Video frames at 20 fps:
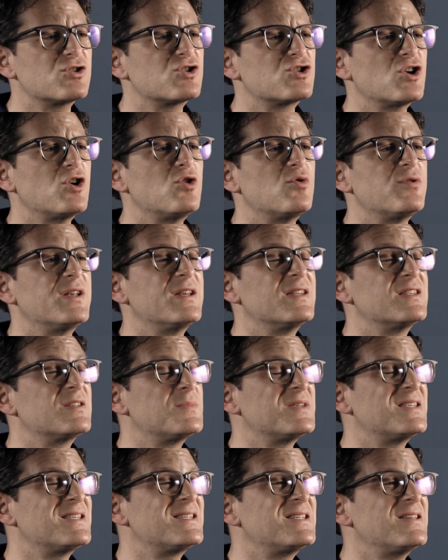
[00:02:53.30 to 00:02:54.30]
has shown that in
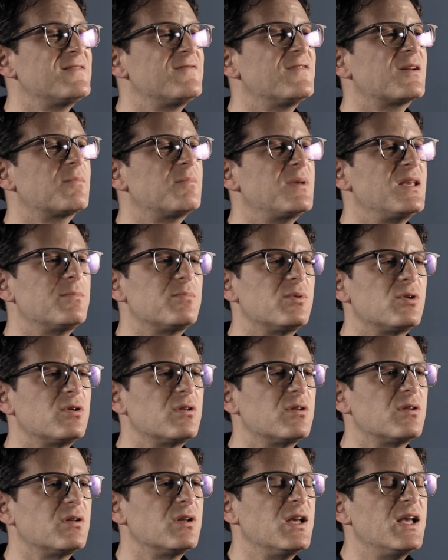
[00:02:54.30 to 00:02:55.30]
specific
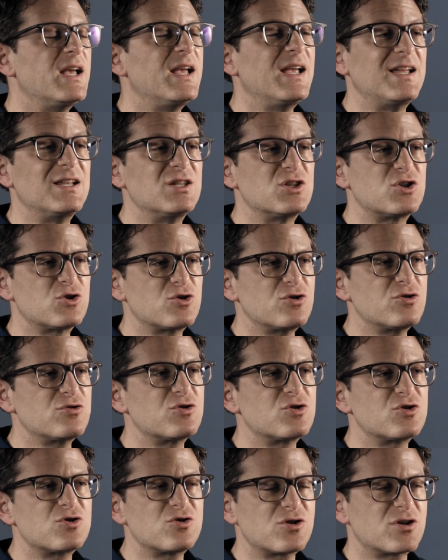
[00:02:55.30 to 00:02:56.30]
people, in
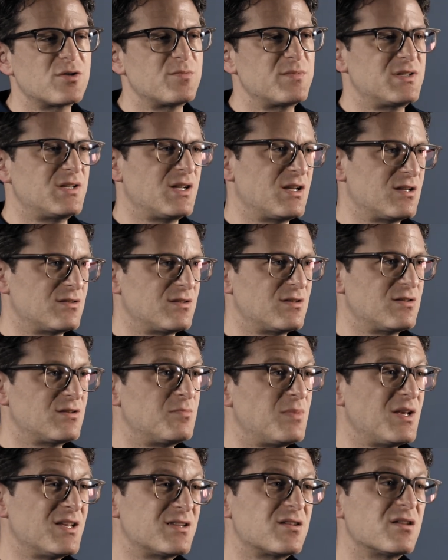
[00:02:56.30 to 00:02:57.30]
certain circumstances,
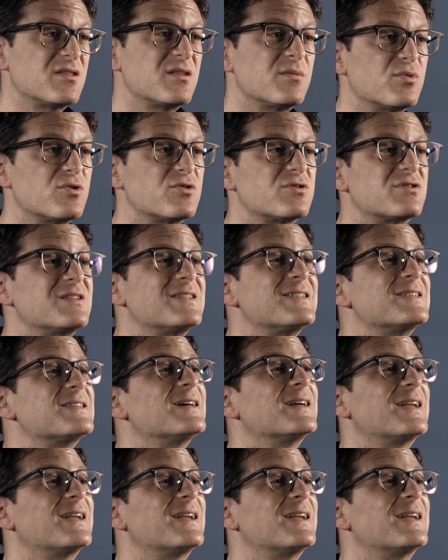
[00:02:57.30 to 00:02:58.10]
based on the person's,